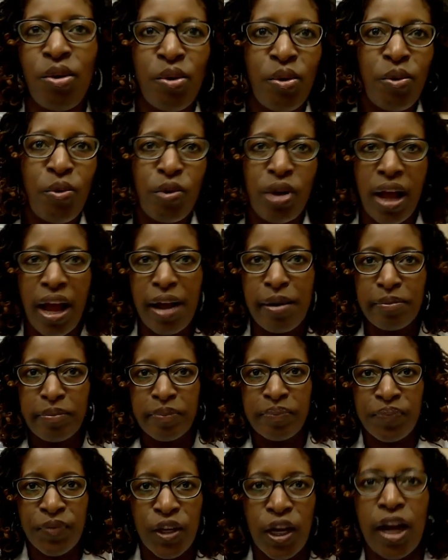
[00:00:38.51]
who
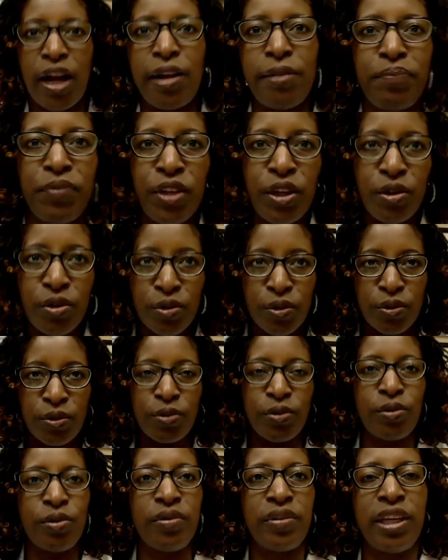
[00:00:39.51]
come
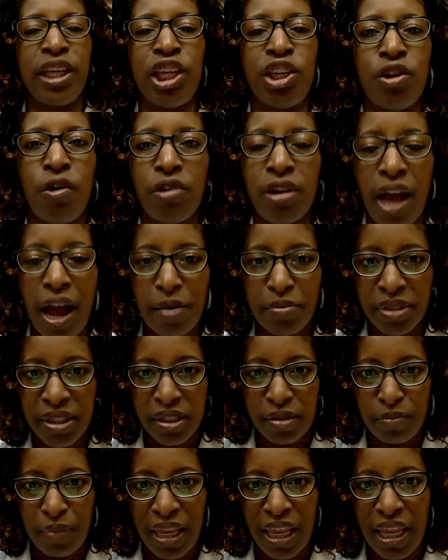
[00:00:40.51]

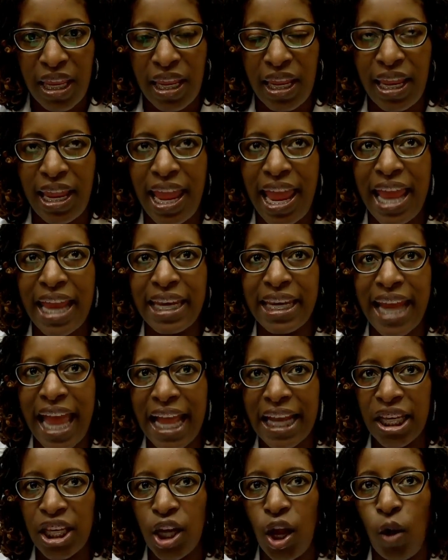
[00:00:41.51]
to me and
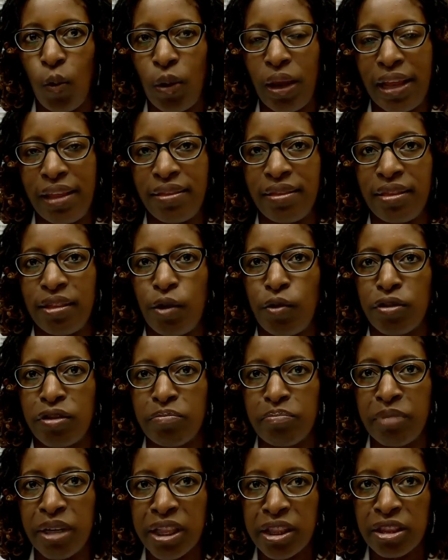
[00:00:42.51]
not knowing those
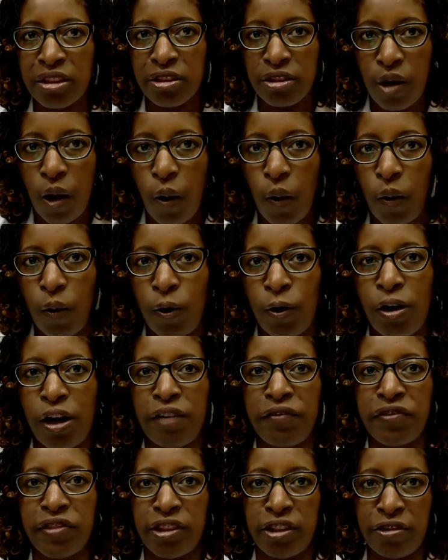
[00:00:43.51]
must know
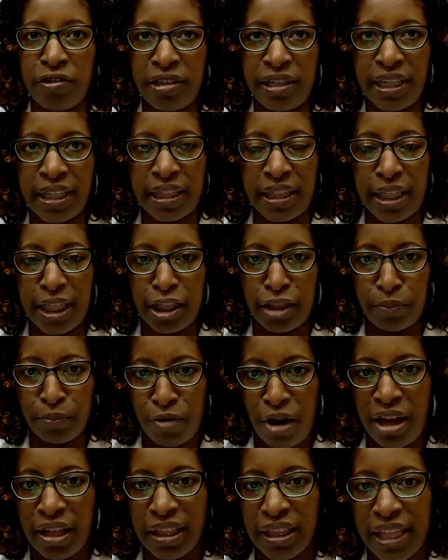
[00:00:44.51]
of certain disease
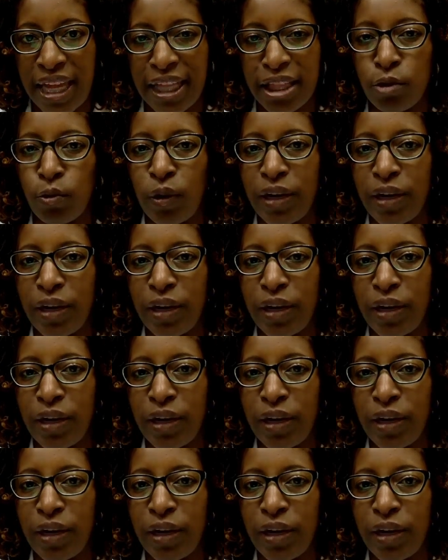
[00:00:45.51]
process.